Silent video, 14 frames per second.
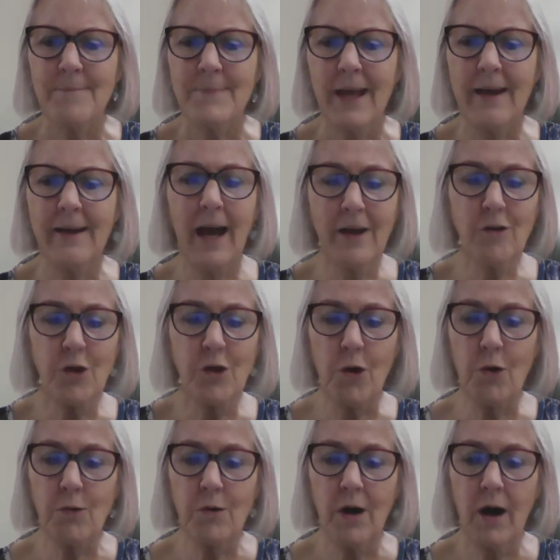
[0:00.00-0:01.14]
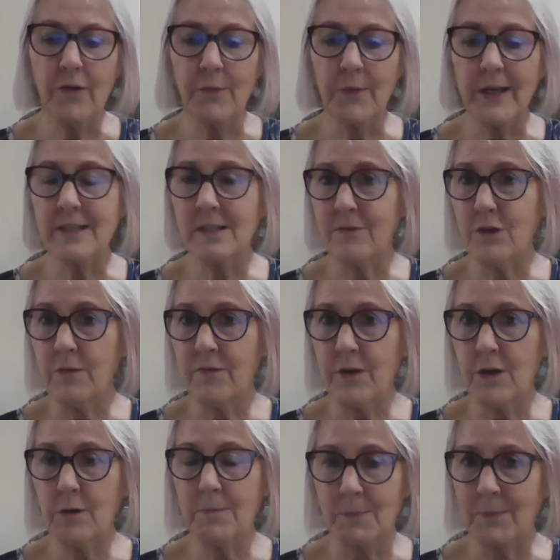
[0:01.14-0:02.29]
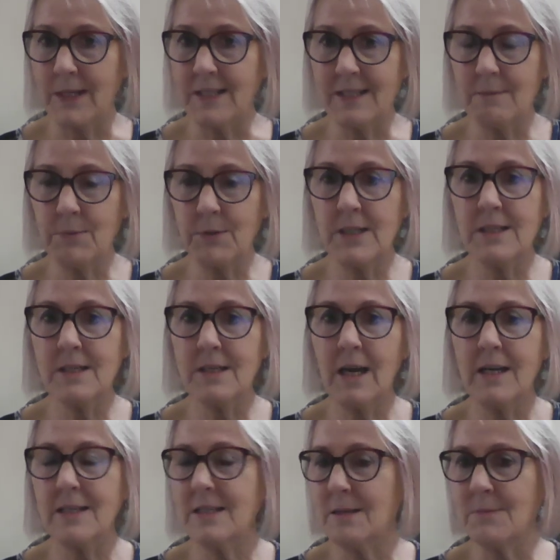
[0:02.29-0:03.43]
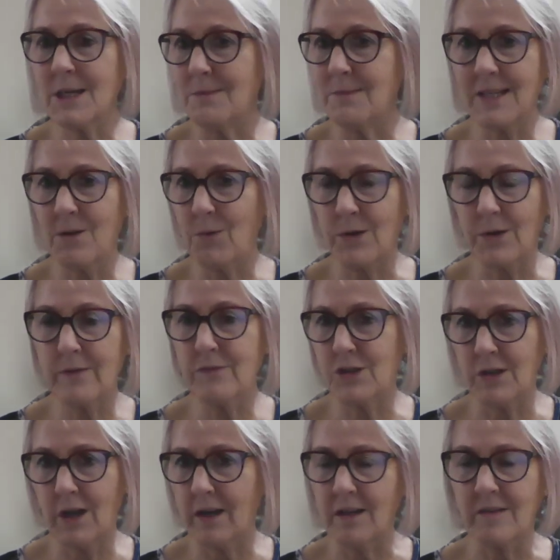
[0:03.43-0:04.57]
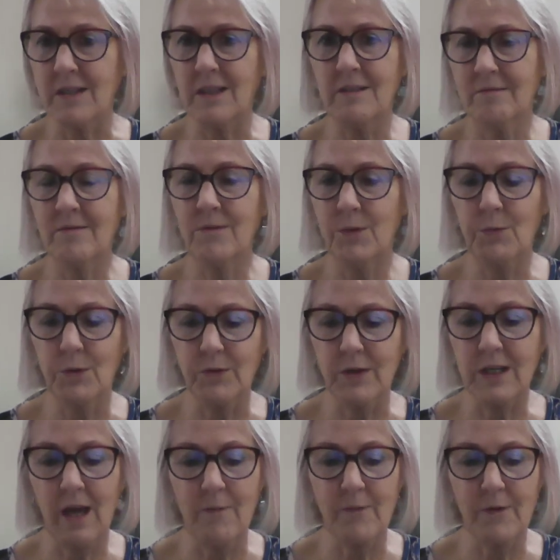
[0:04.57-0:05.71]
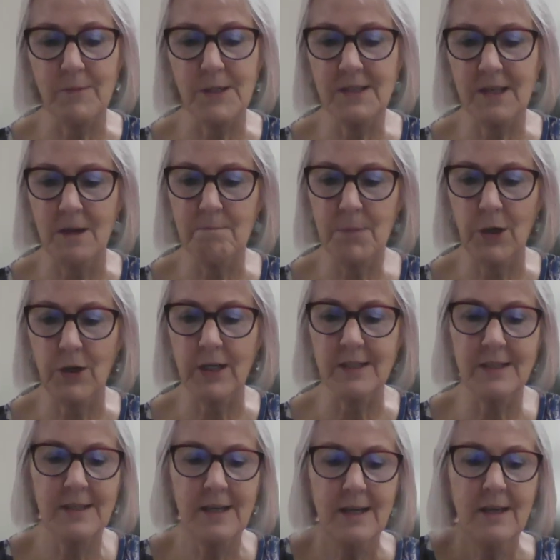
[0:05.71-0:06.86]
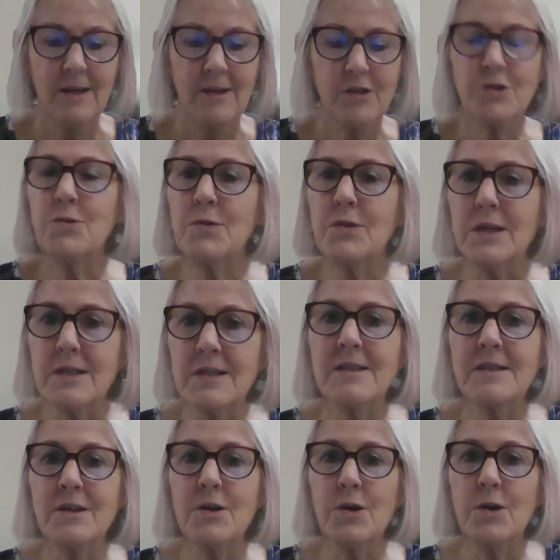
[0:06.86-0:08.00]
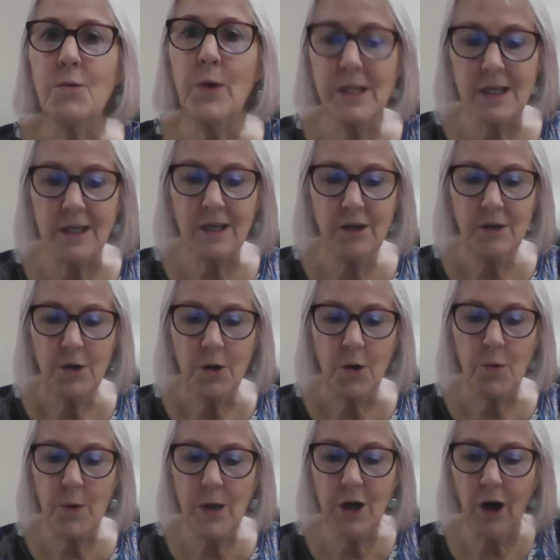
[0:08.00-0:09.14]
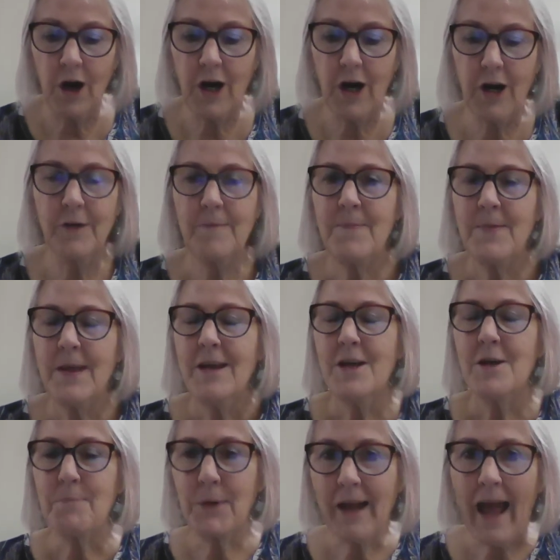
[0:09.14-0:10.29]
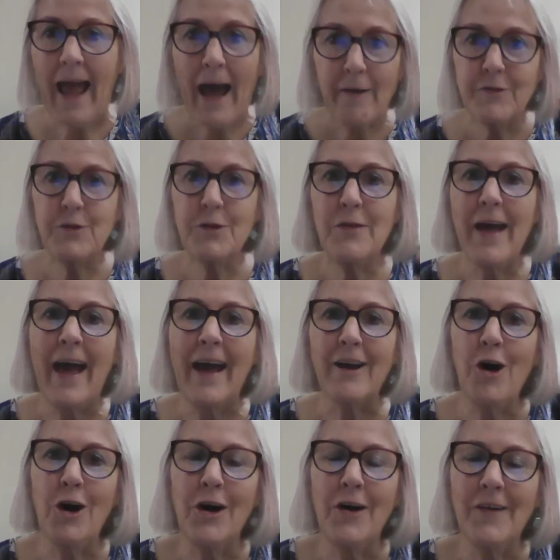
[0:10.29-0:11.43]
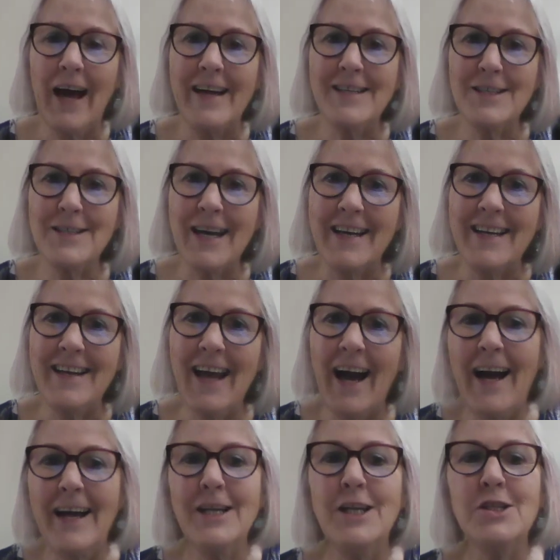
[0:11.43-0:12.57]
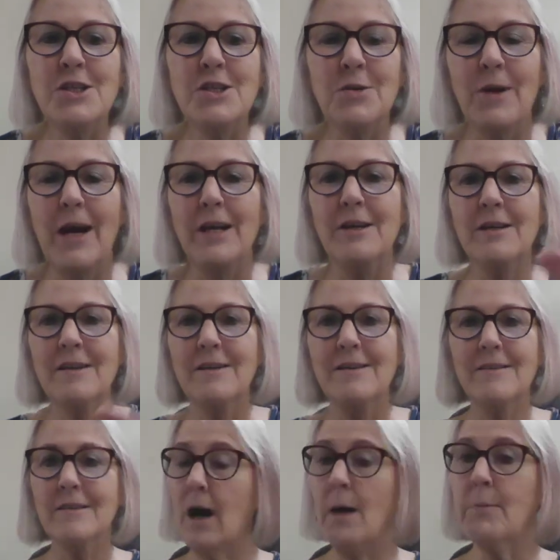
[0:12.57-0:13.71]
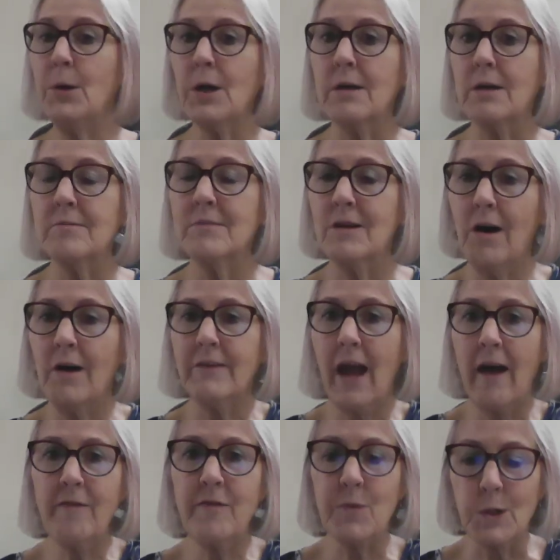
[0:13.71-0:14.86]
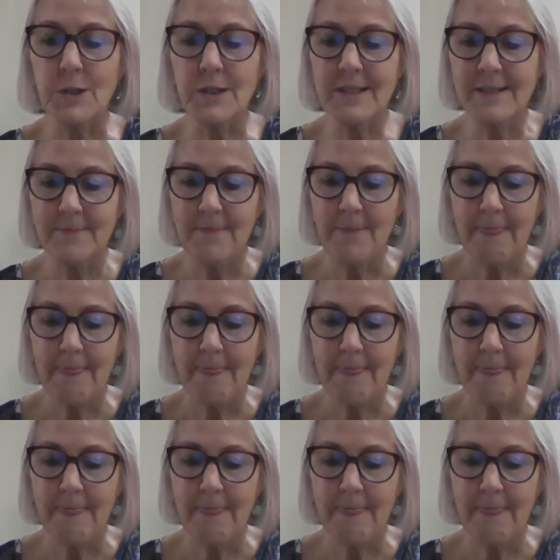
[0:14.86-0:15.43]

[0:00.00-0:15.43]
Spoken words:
And I don't know how the rest of you feel, but my siblings and I, sometimes I wonder if genetically we really came from the same parents. The truth is, we are. But after that call, I decided I needed to write a book called F Words.